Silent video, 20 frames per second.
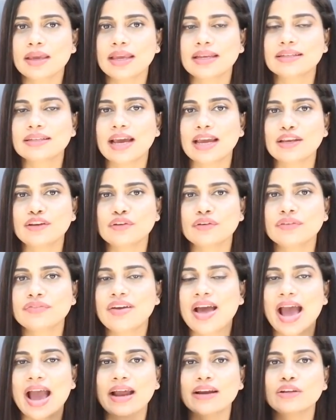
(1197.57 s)
it kind of
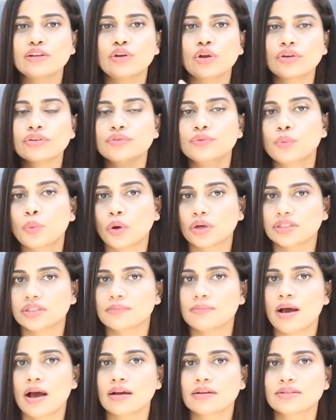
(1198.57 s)
had a lot of
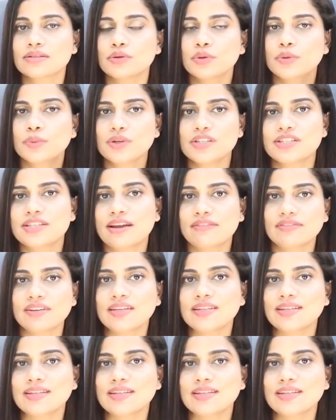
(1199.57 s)
watermarks, so it was definitely